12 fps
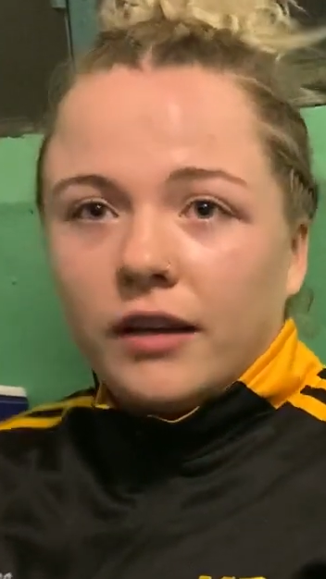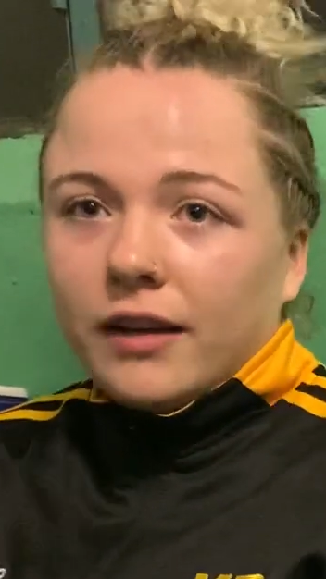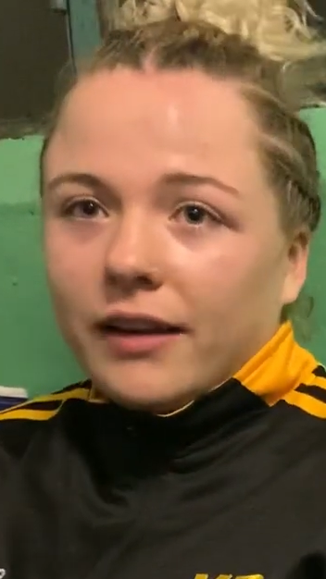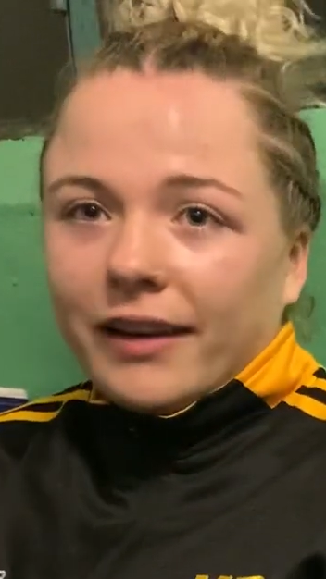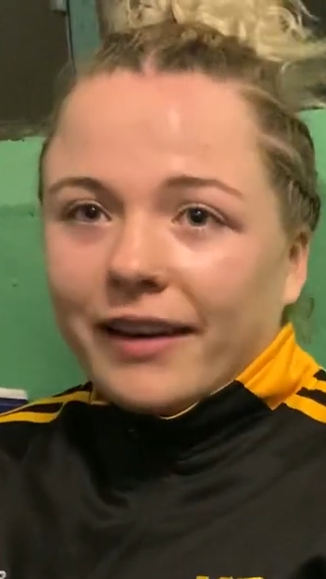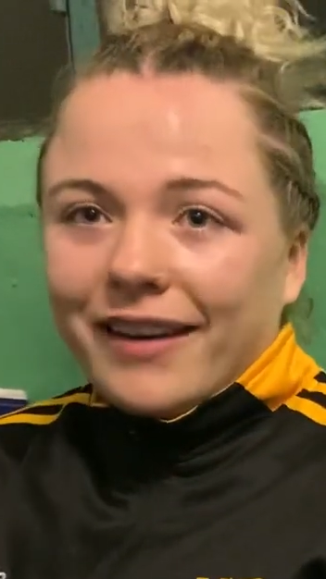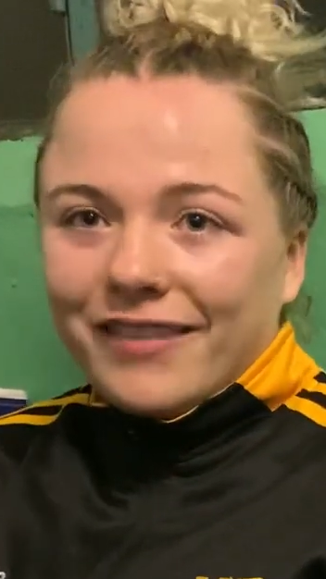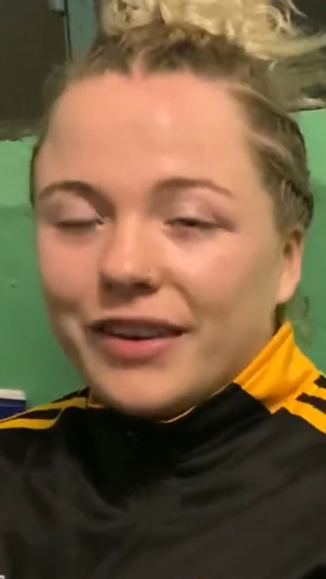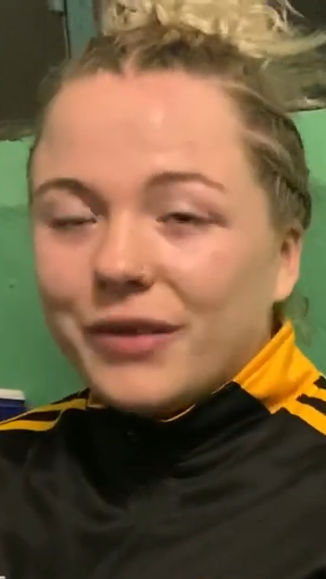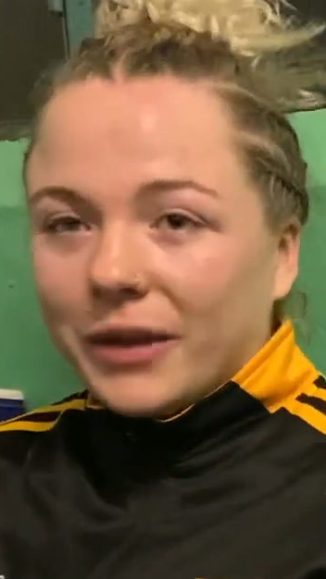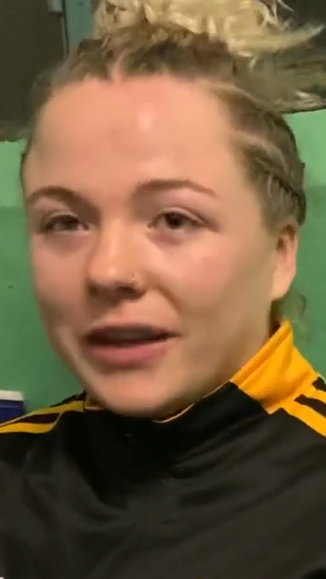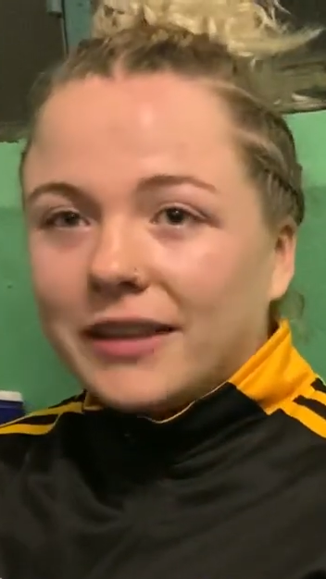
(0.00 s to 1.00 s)
Like everything
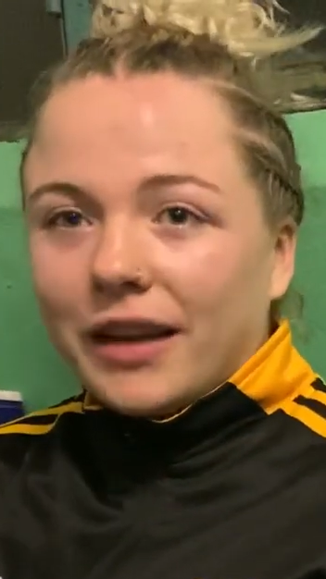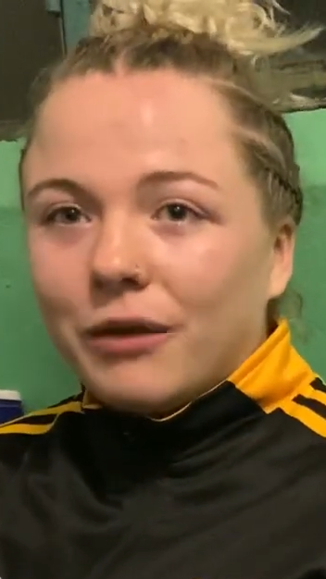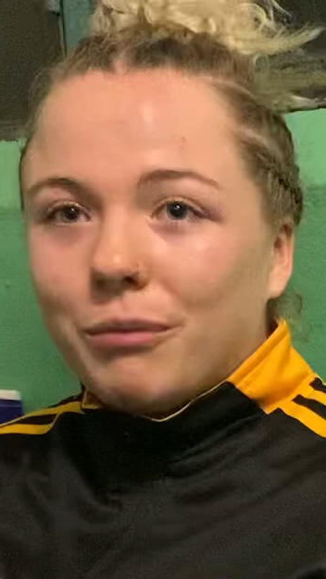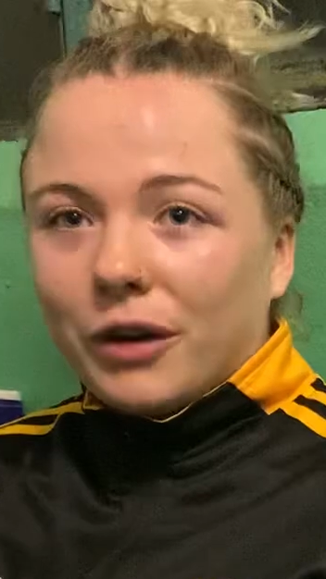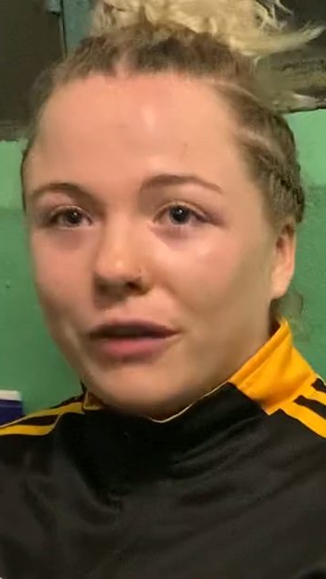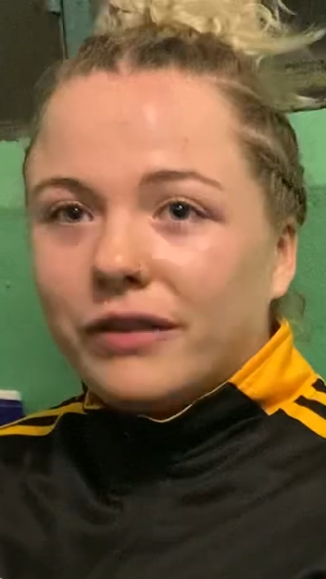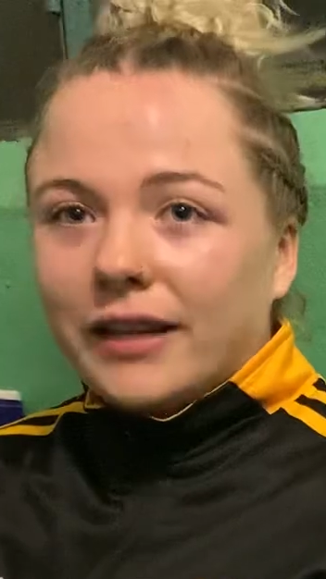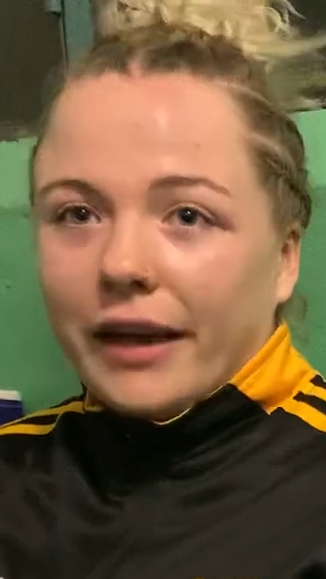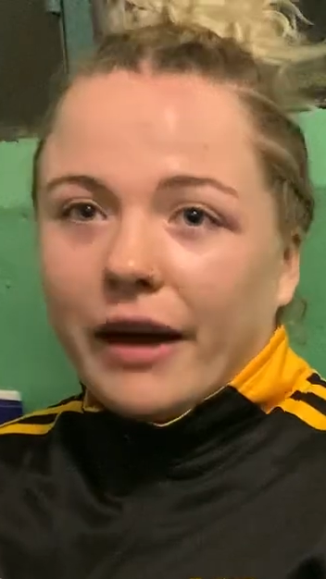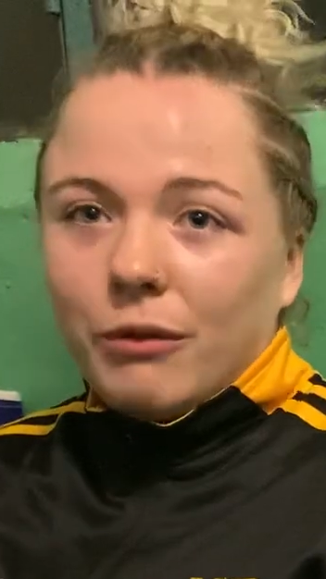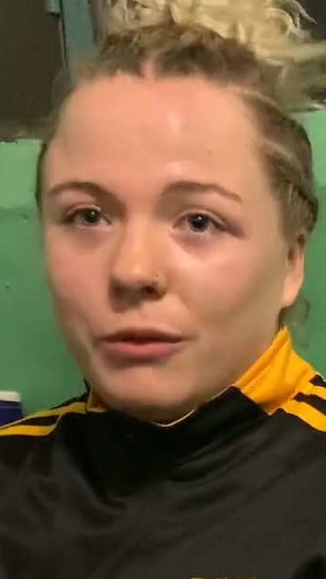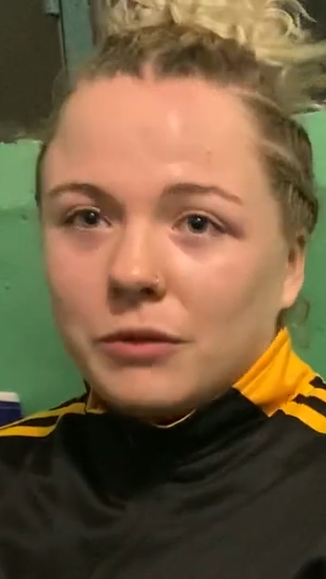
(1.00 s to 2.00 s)
worked out perfectly
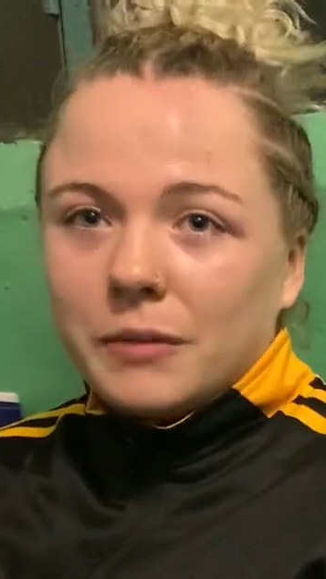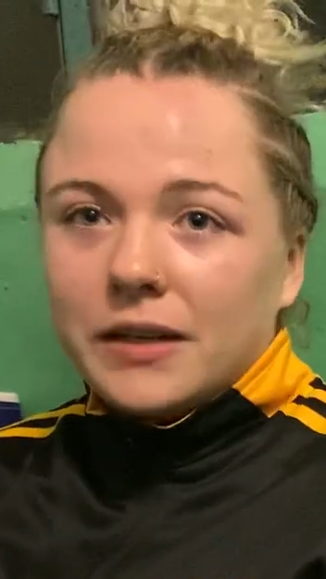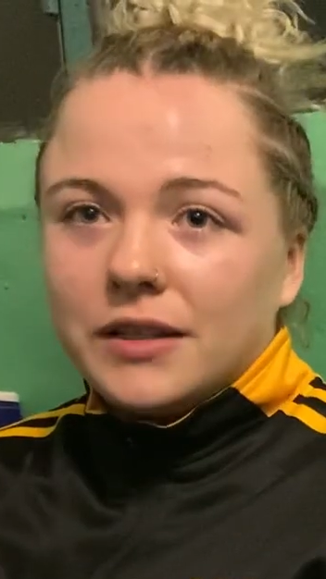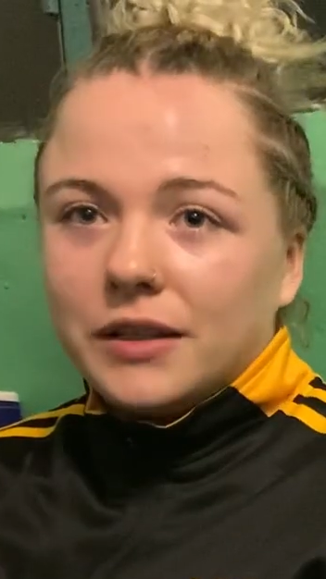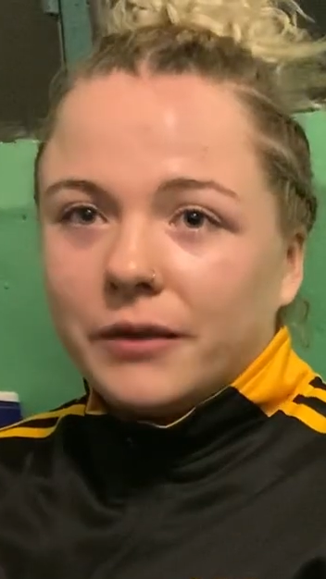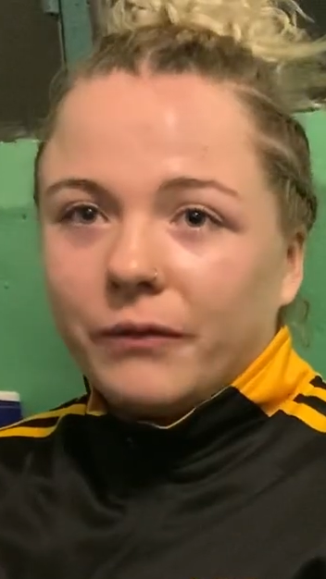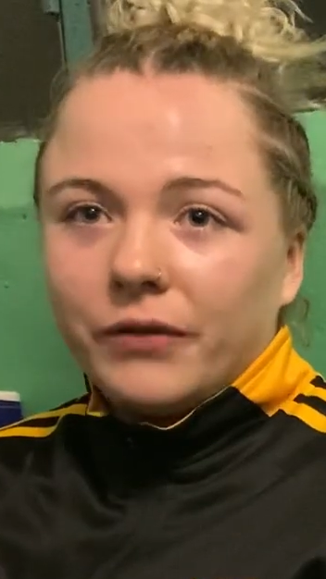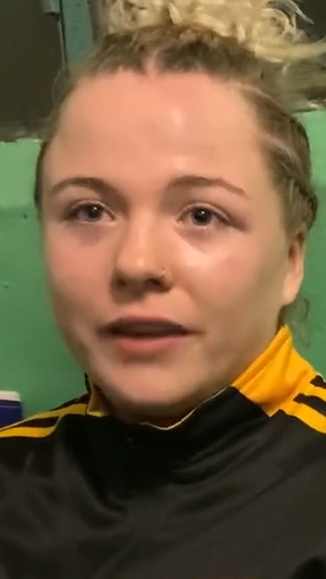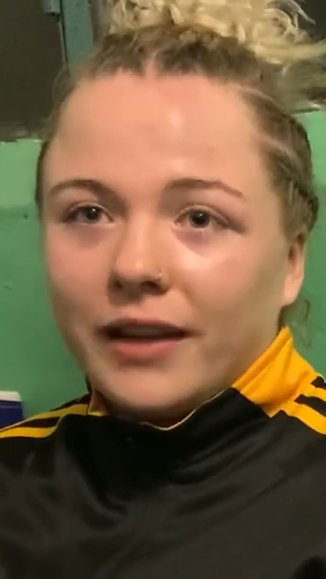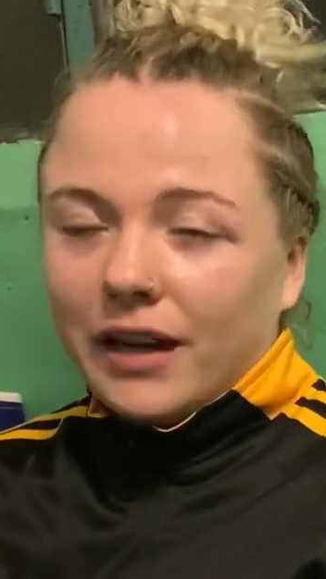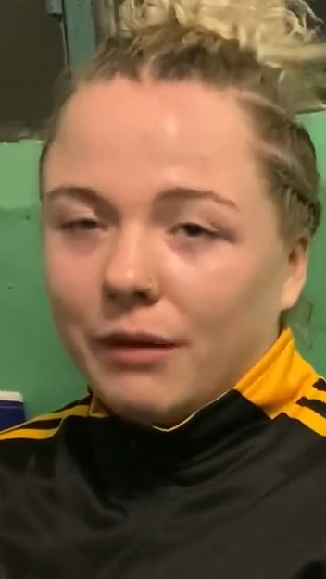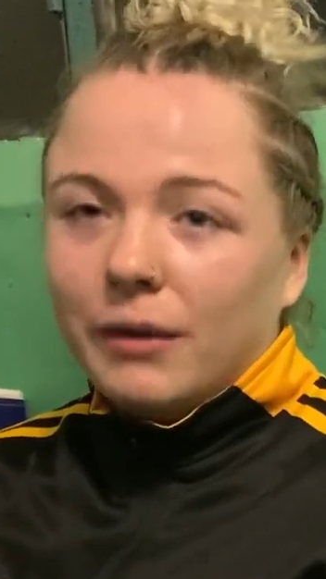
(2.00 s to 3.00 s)
how it was meant to.
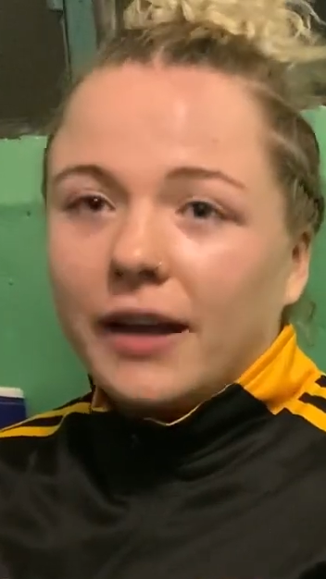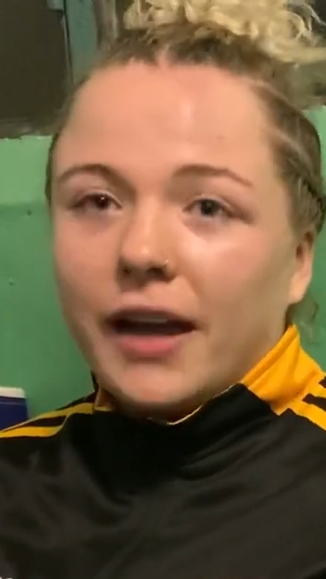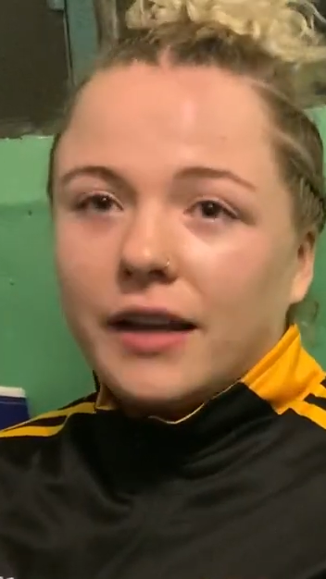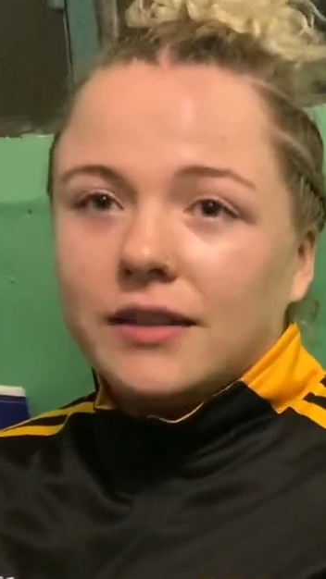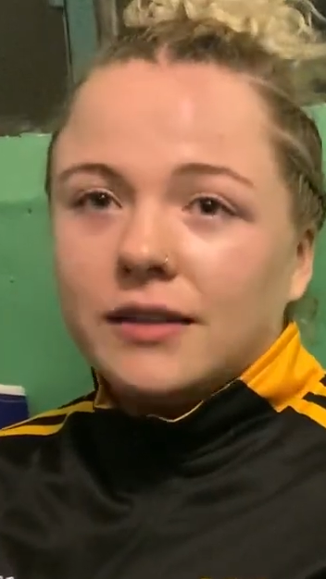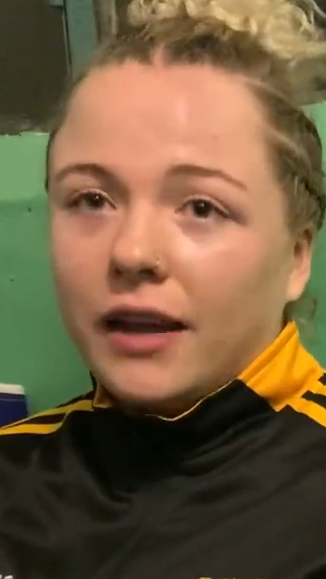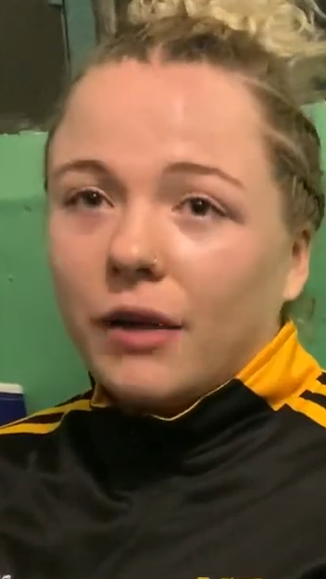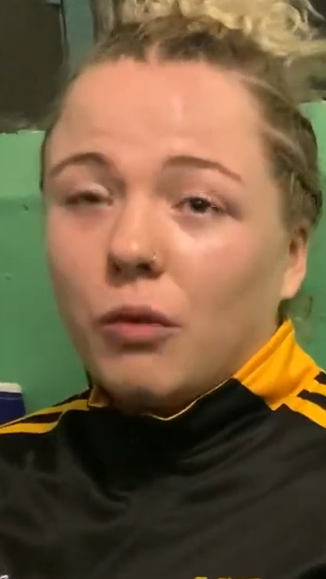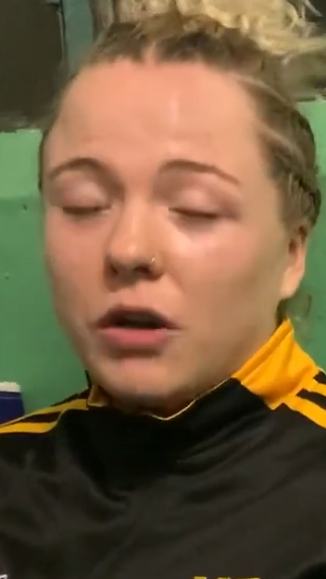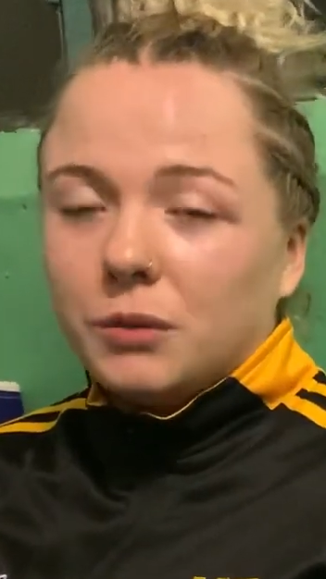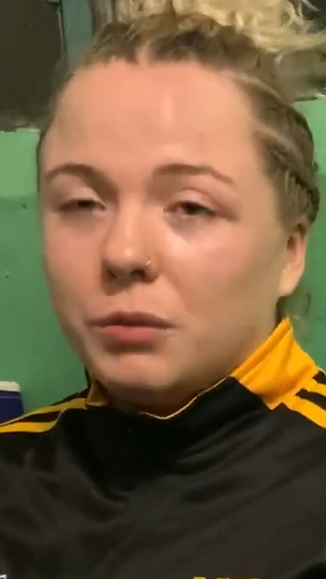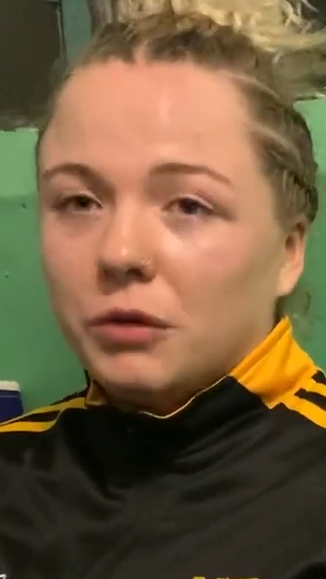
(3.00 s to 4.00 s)
And I'm glad that it
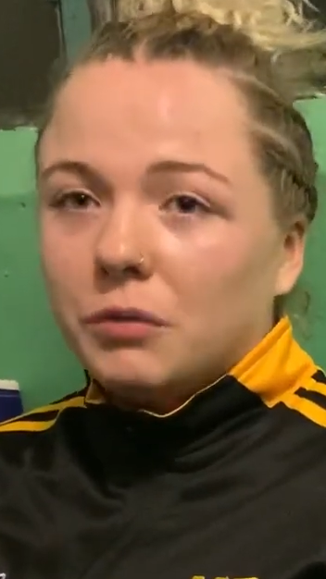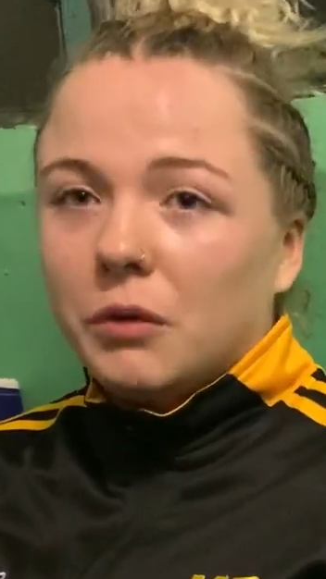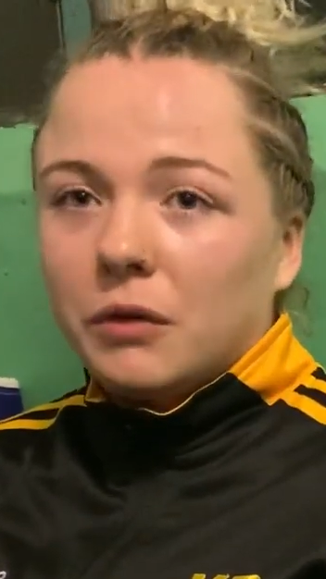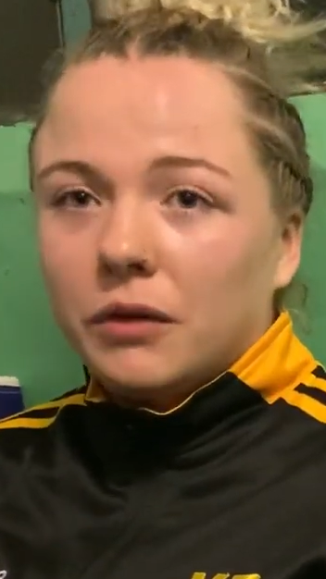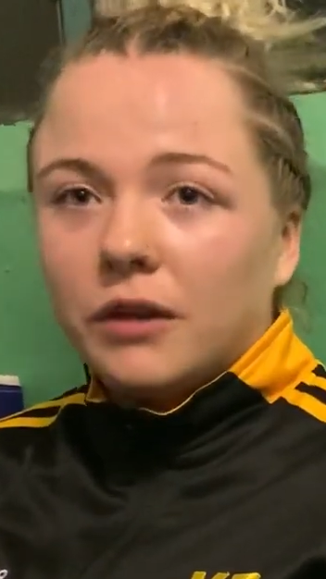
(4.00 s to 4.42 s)
was postponed.